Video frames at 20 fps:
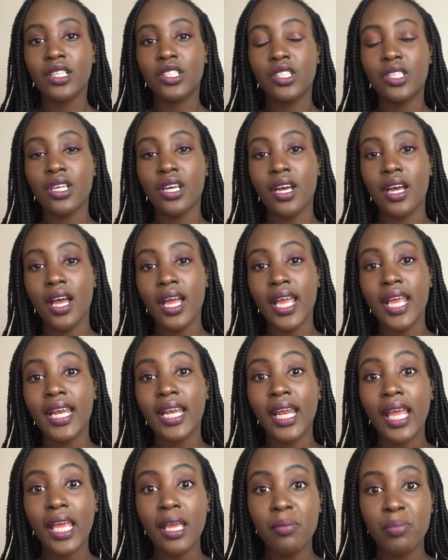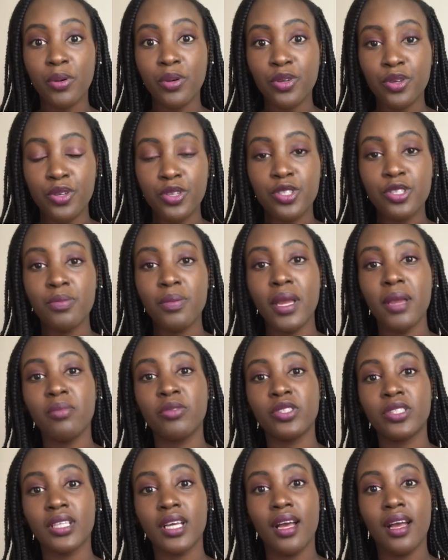to enable you to be
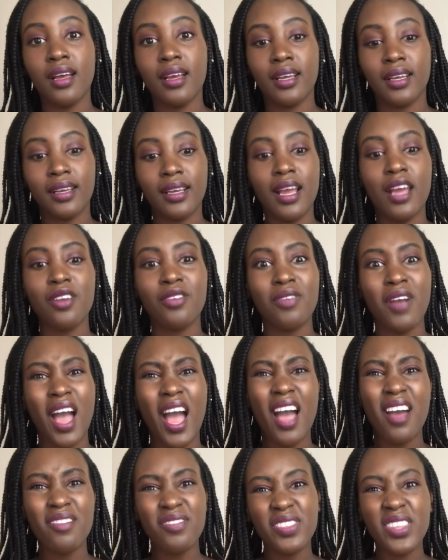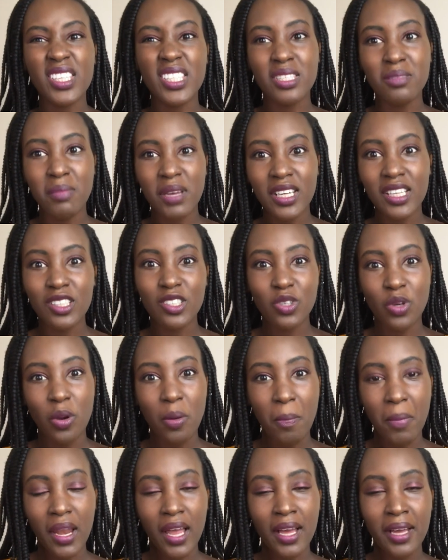able to kind of have this money to
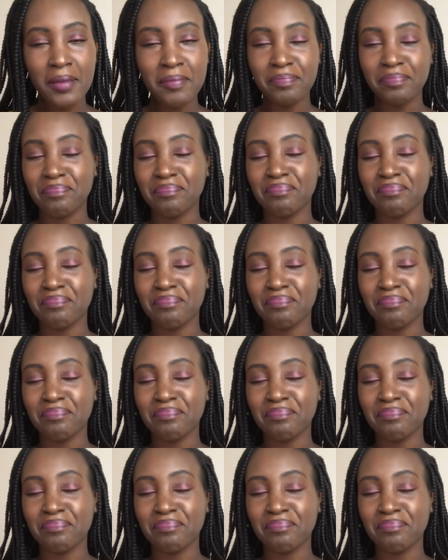apply?